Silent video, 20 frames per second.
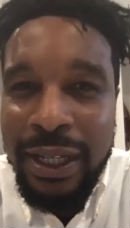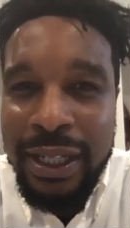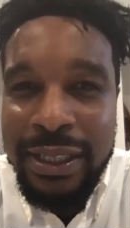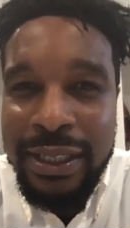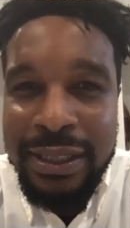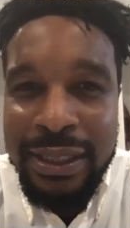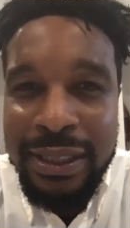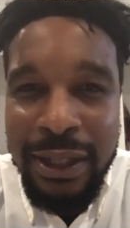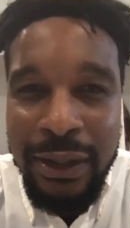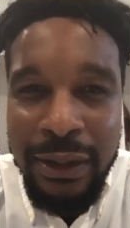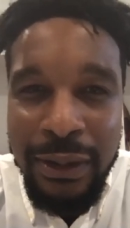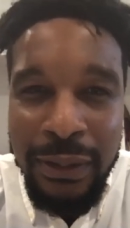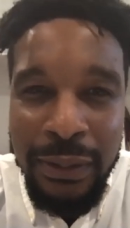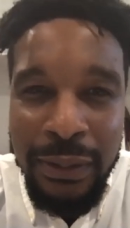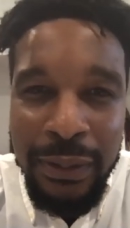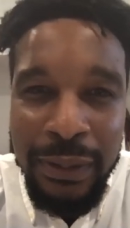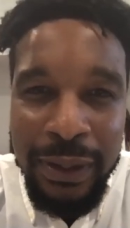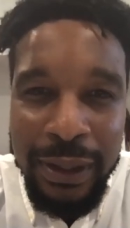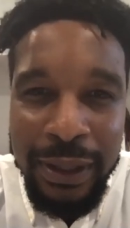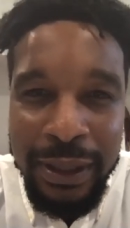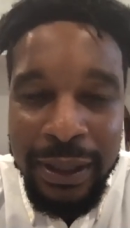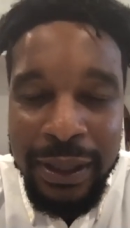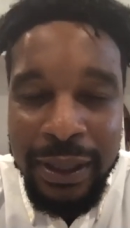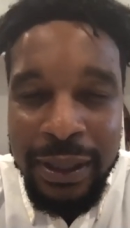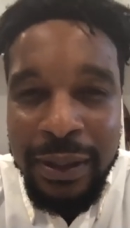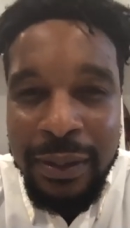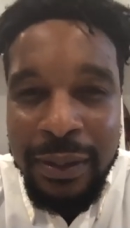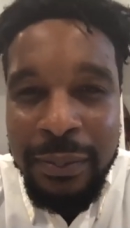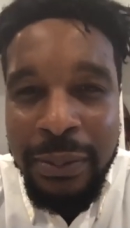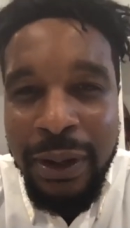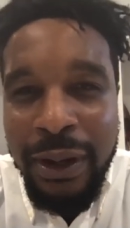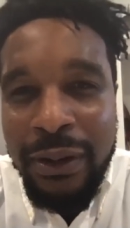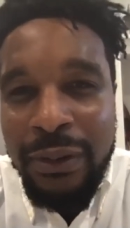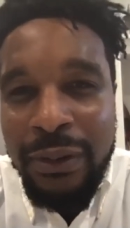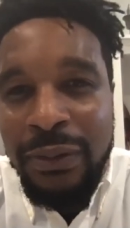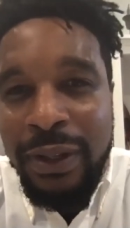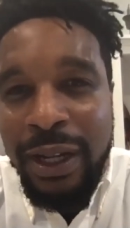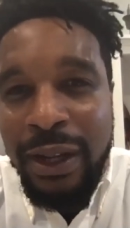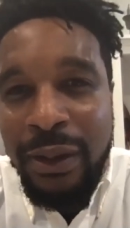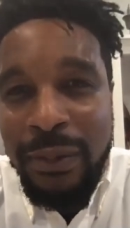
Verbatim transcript: And so part of what I